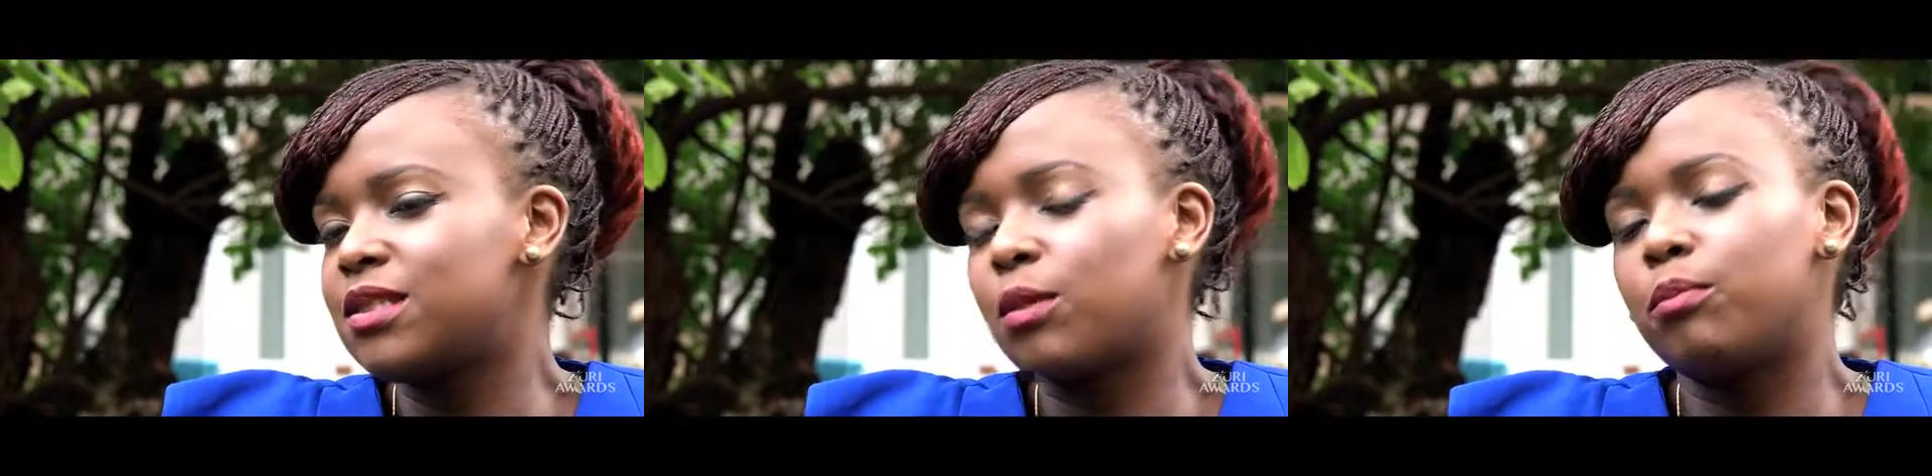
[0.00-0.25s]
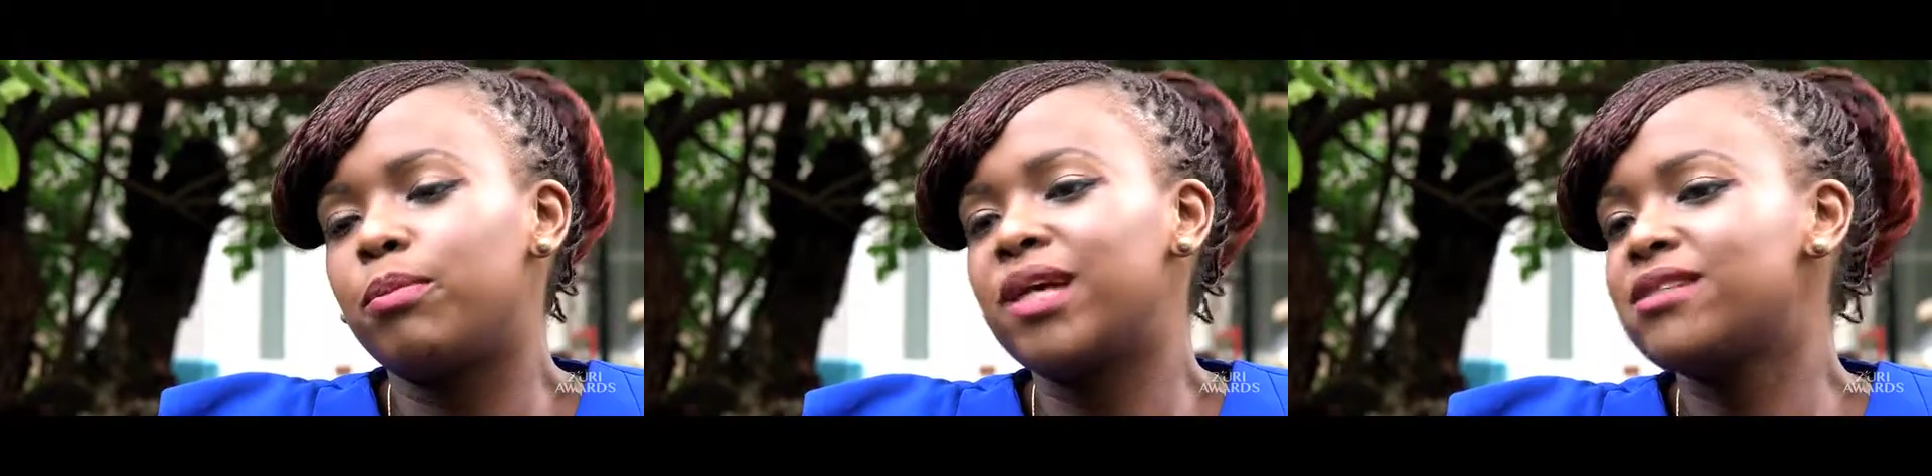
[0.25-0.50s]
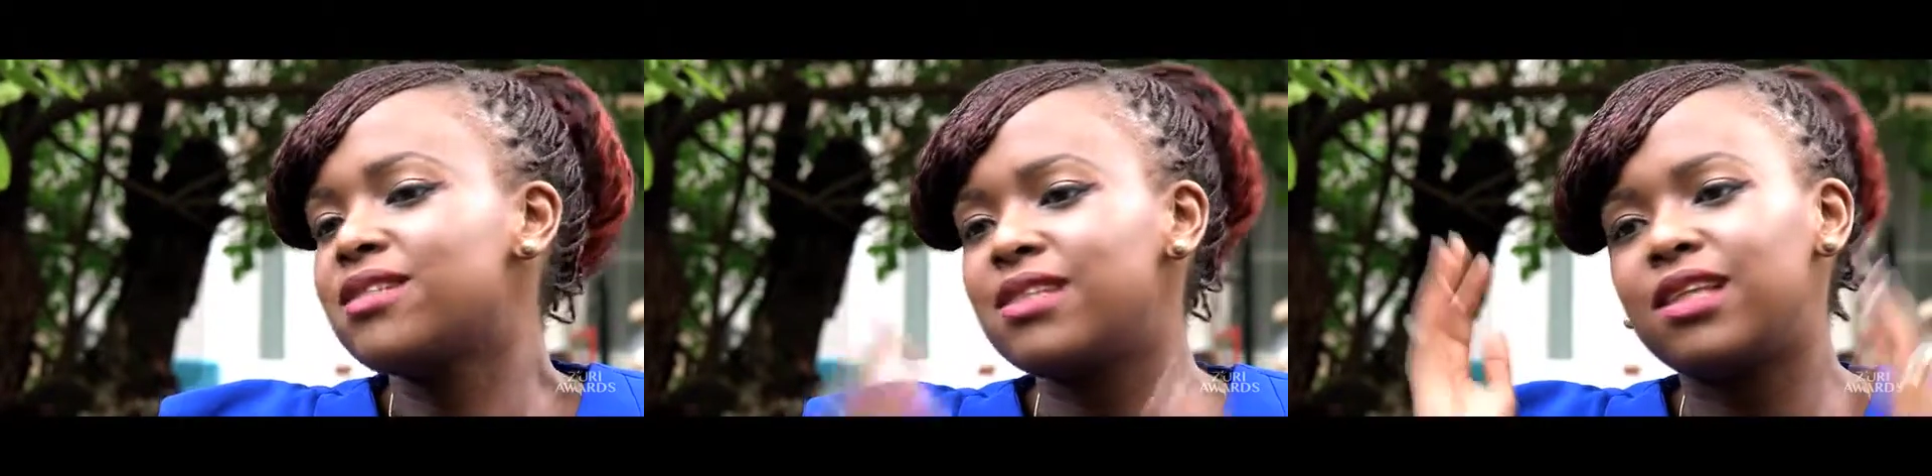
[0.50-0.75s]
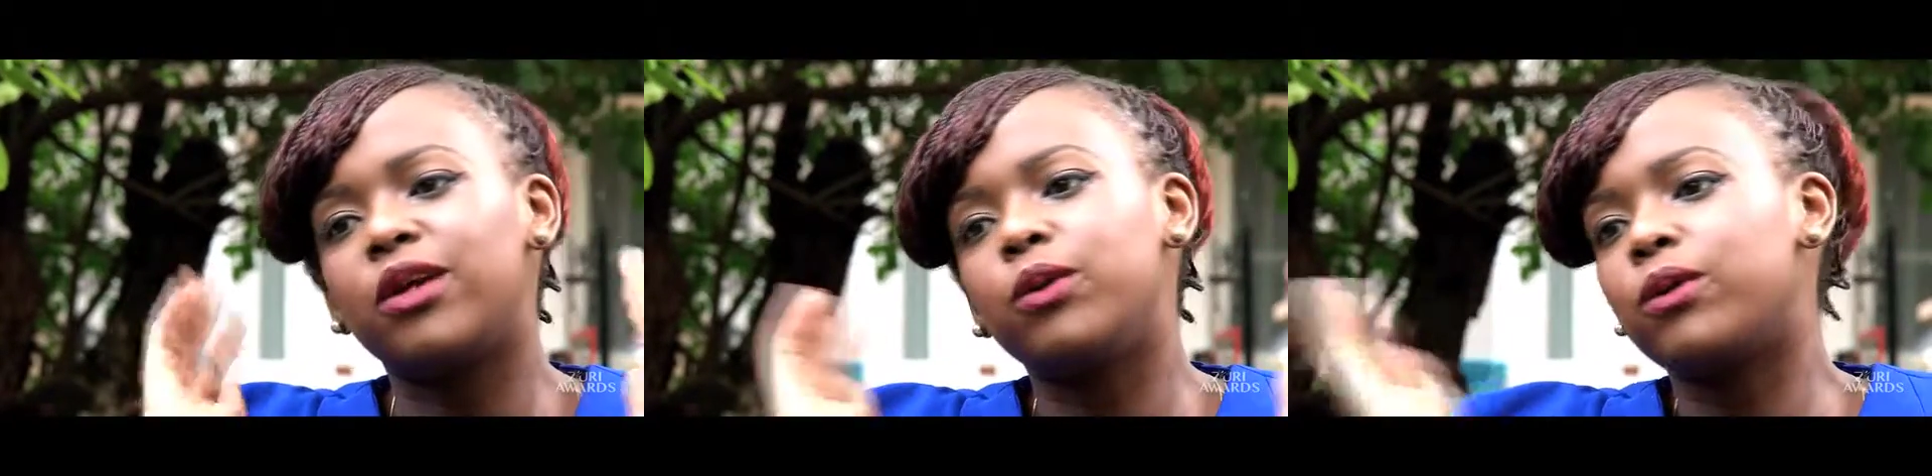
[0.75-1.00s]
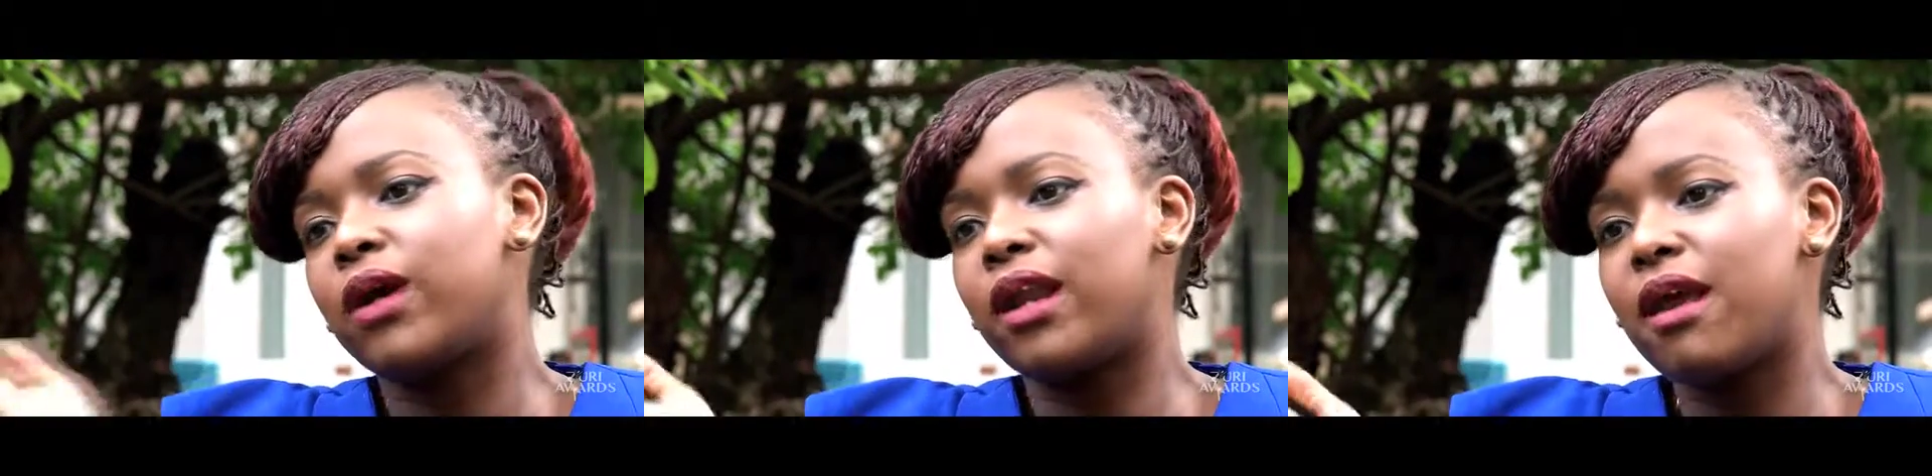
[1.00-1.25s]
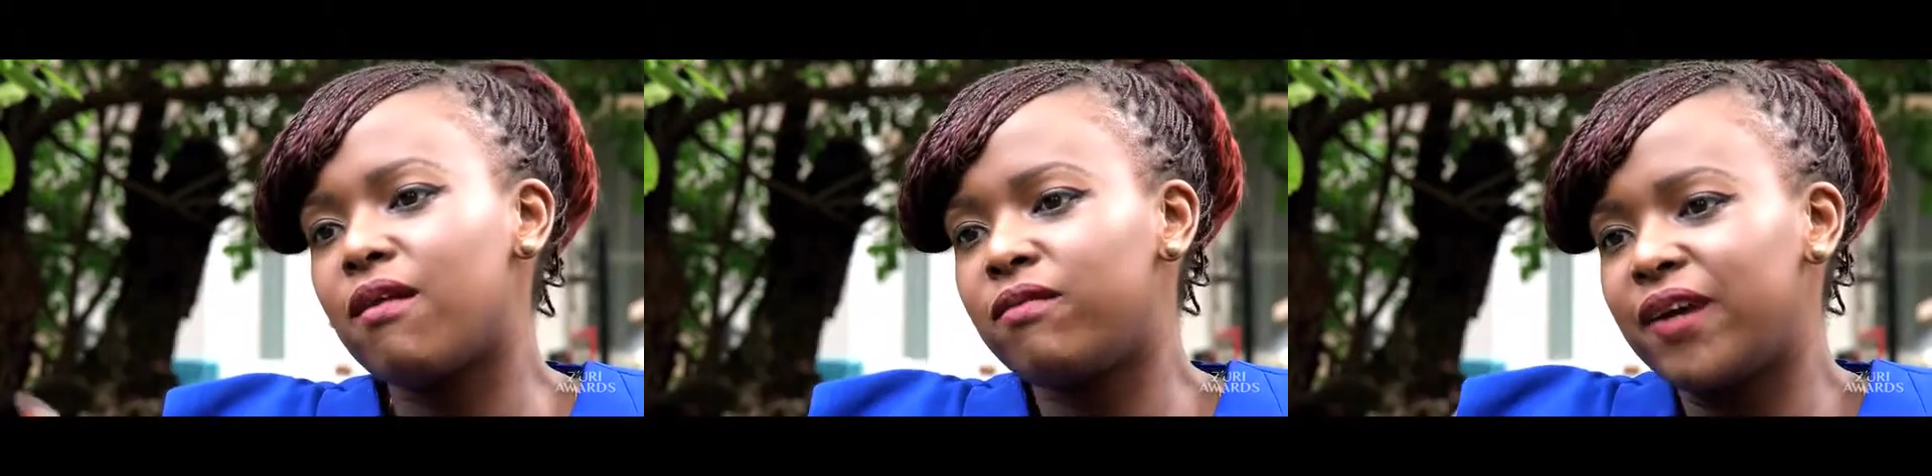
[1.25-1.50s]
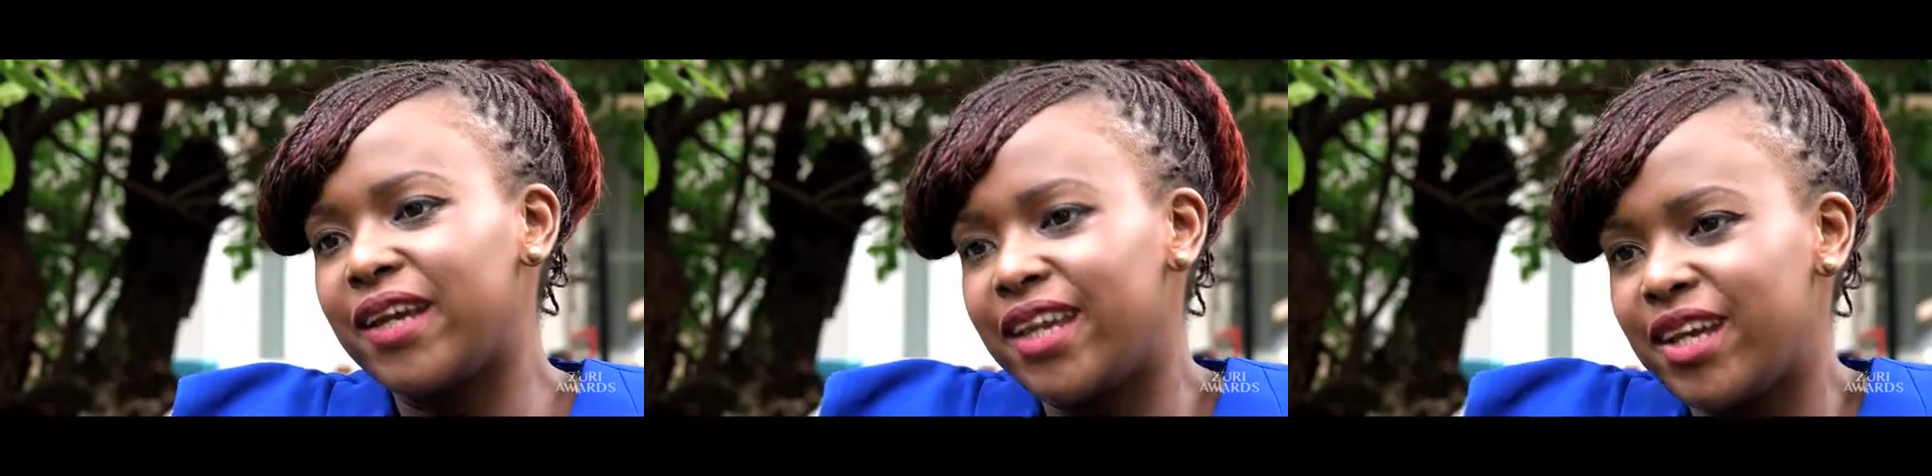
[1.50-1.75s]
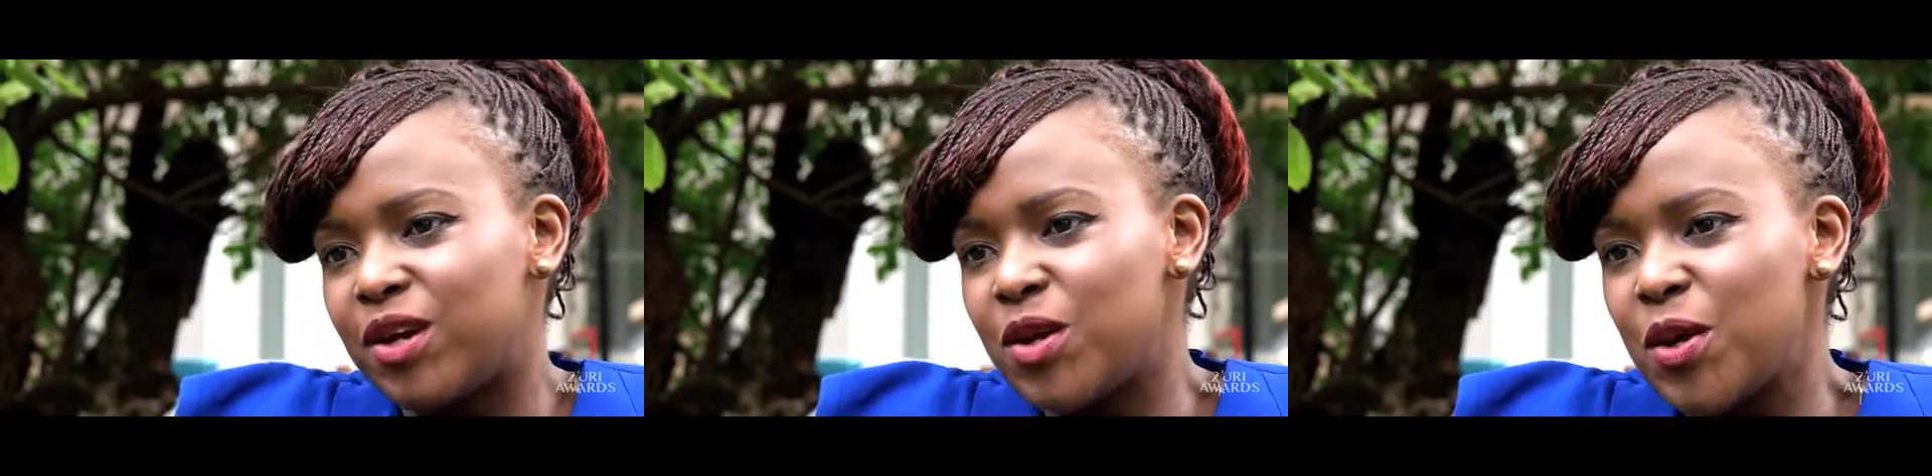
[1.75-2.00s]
the best thing you can ever hear.